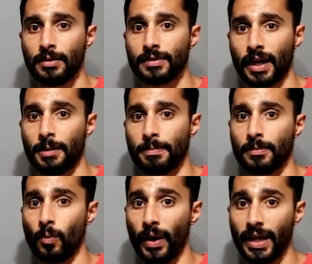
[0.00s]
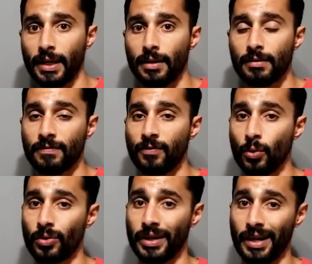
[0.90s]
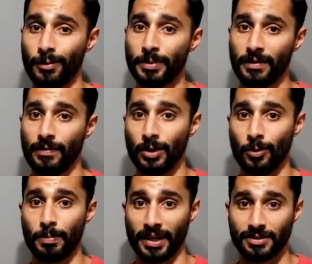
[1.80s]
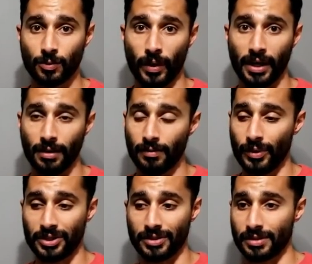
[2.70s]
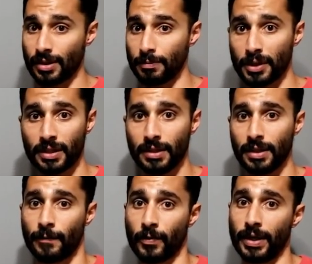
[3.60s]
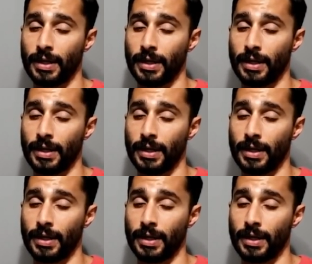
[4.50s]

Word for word: type weight for an LPVO based weight, which is completely different.